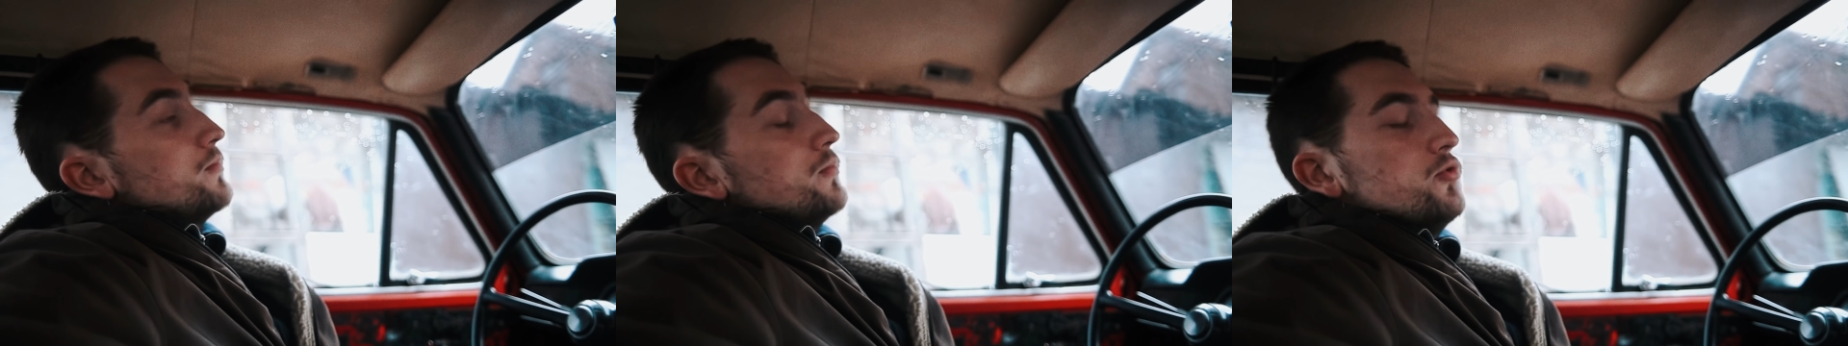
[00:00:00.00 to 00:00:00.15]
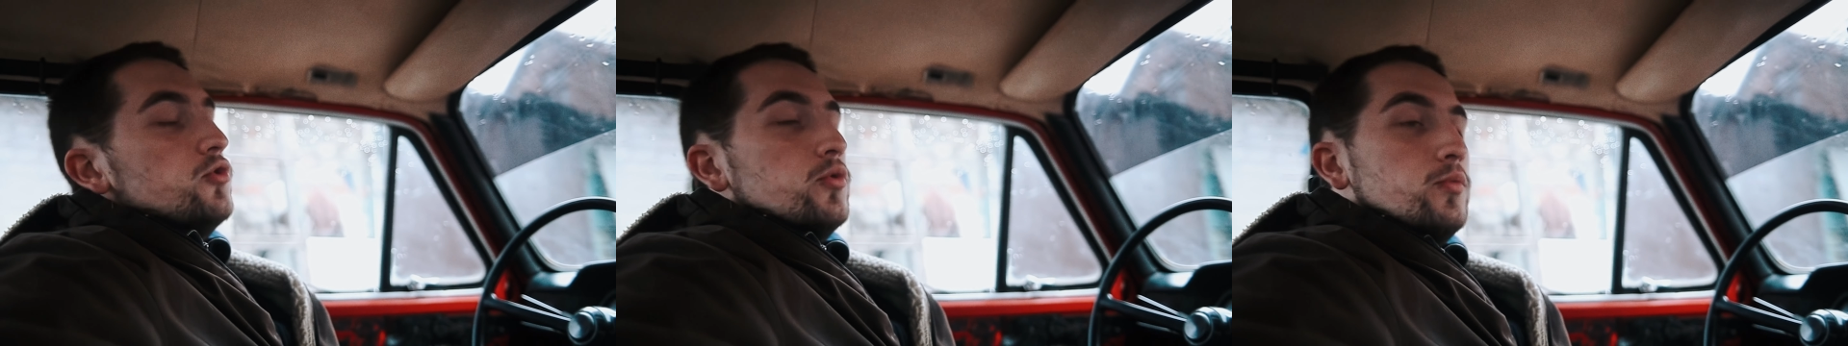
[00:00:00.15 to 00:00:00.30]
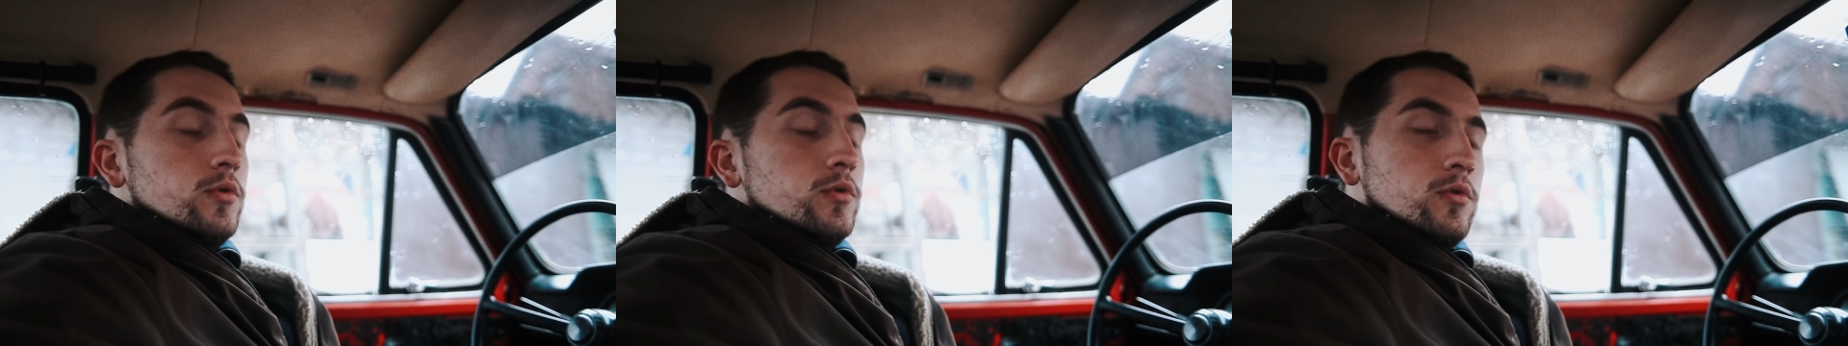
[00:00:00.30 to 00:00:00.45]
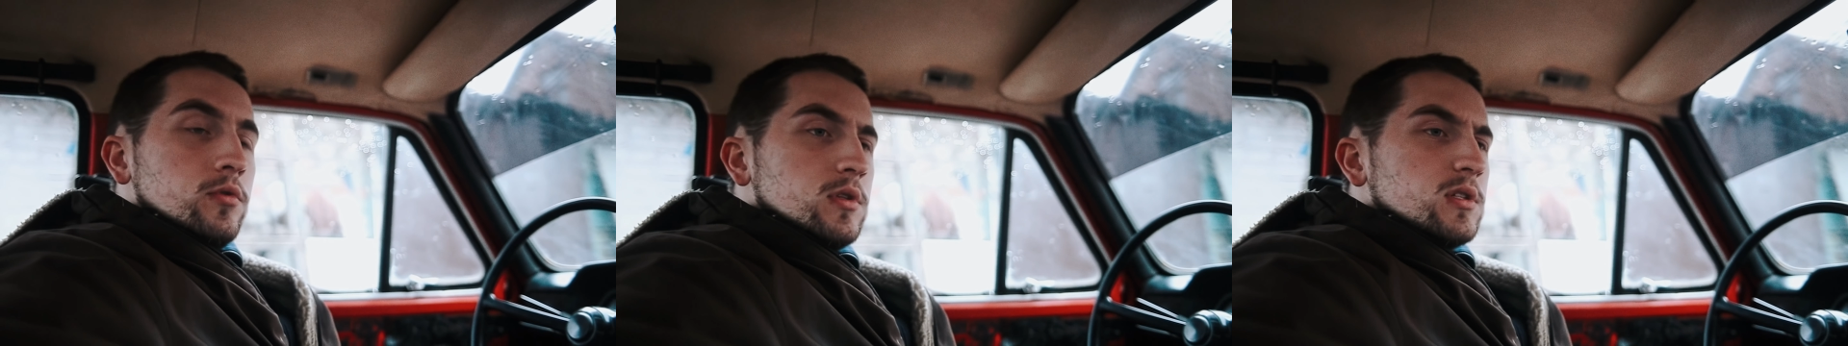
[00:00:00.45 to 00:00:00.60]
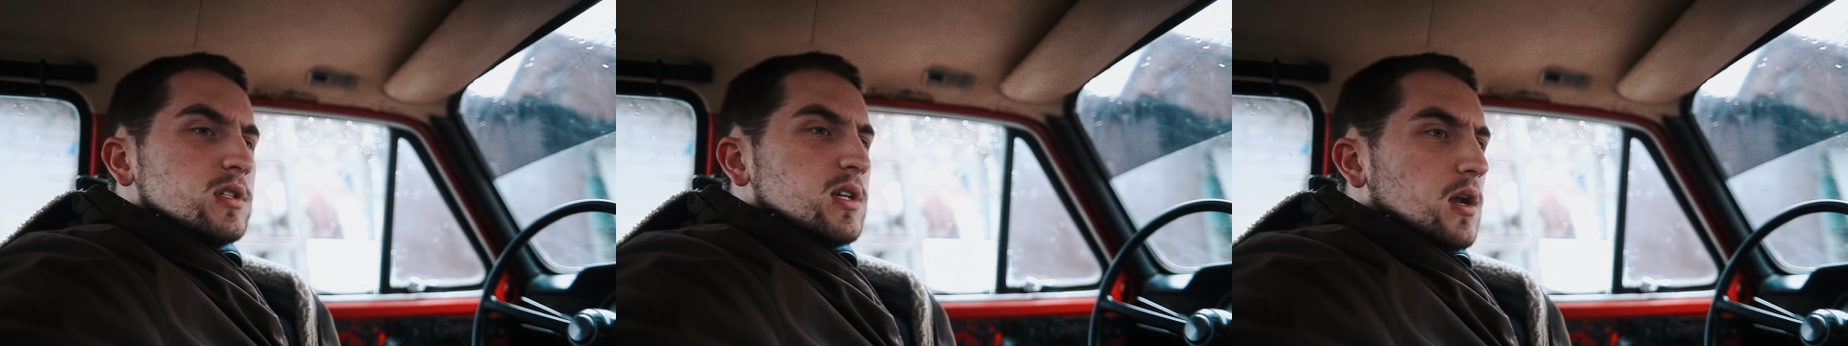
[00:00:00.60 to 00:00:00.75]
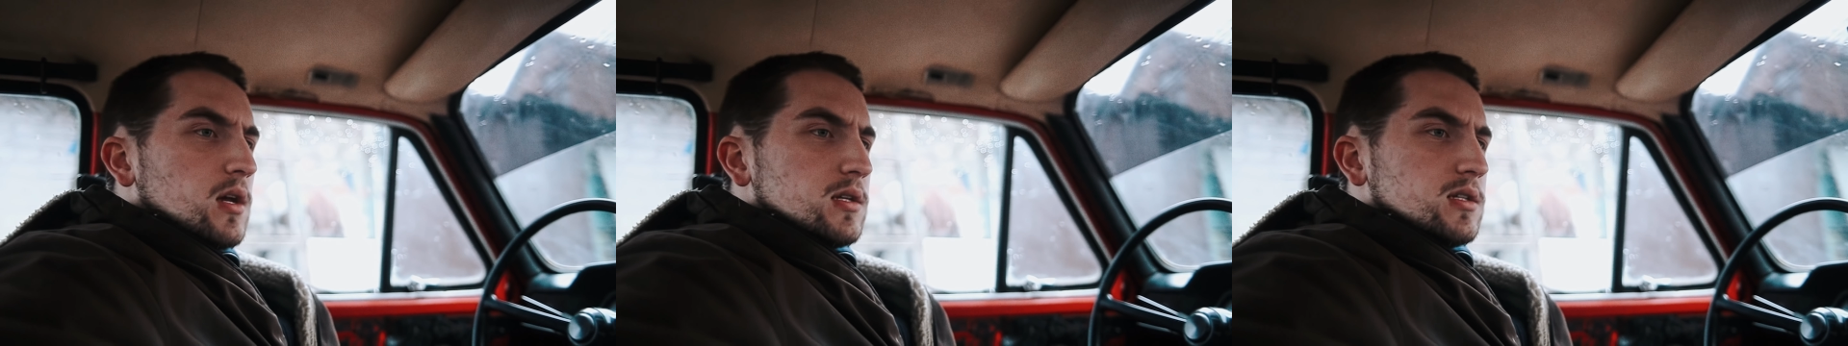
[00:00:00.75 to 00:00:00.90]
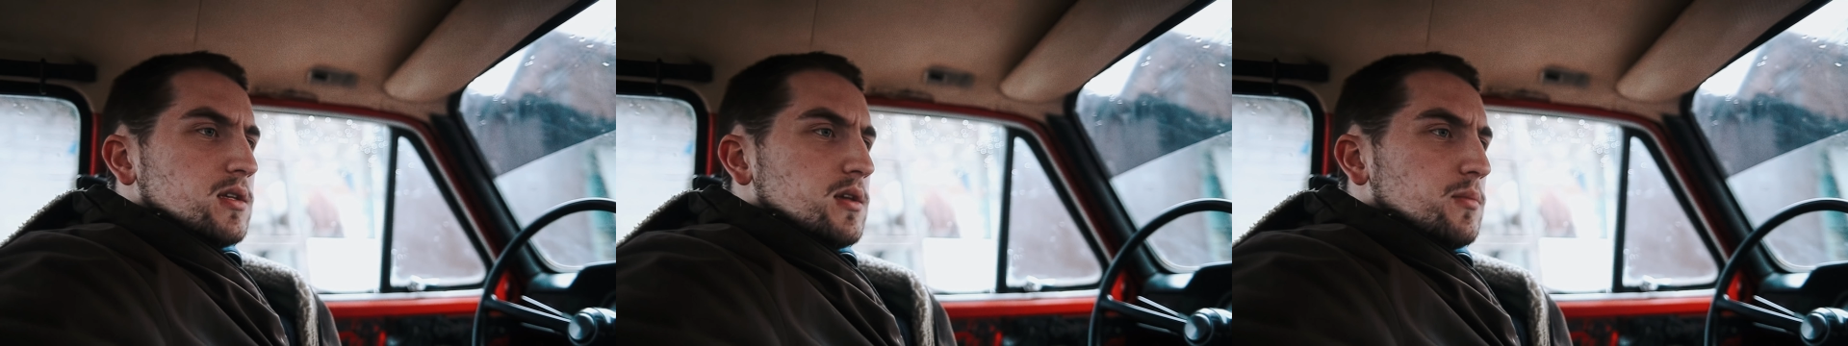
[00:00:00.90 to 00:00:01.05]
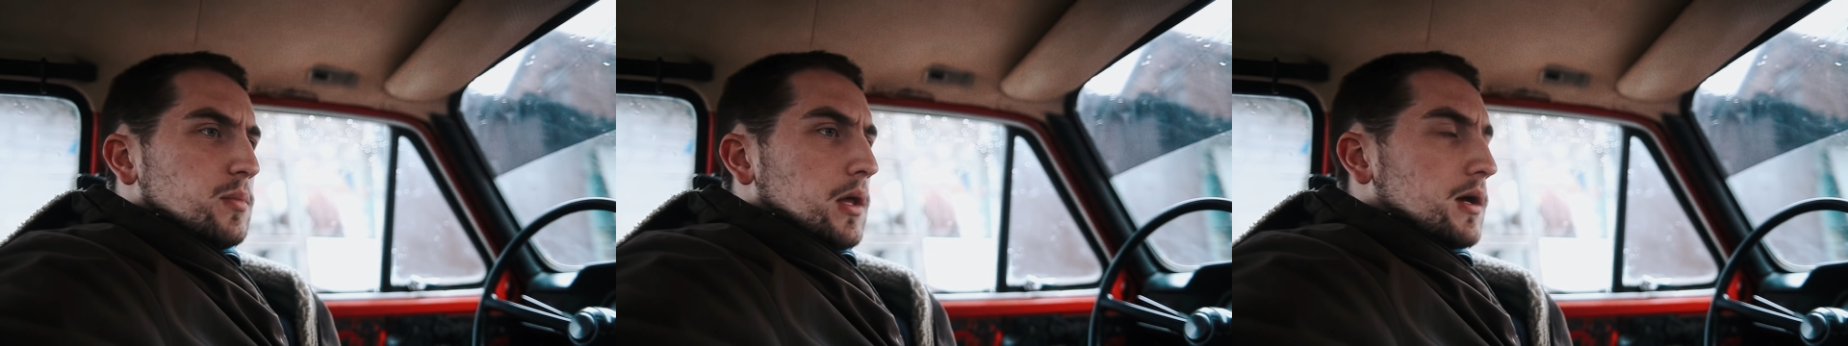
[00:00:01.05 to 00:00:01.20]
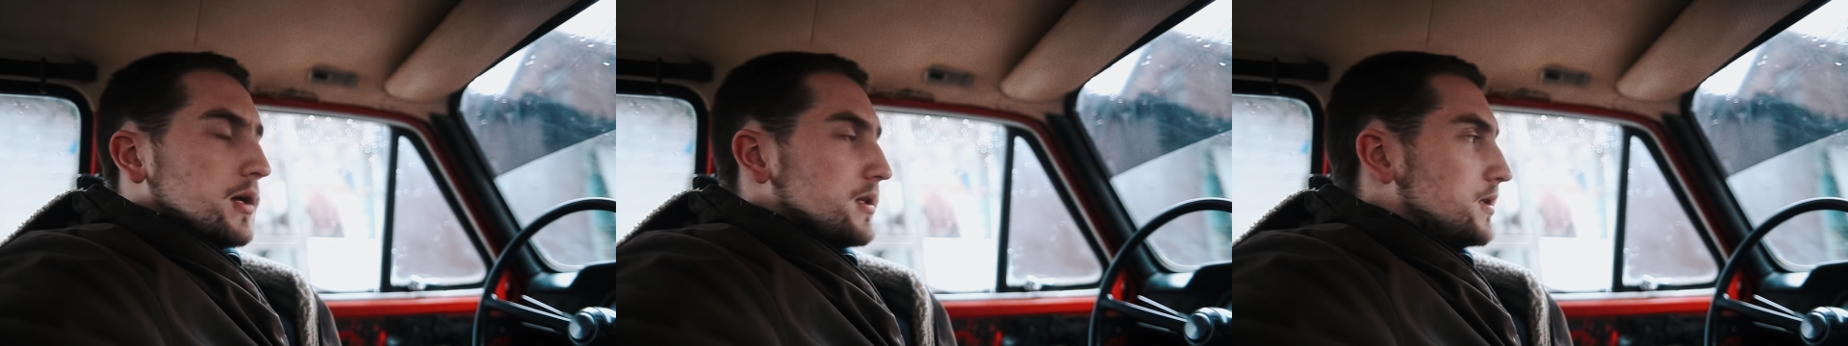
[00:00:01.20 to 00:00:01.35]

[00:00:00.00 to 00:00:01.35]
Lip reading: After the first ride,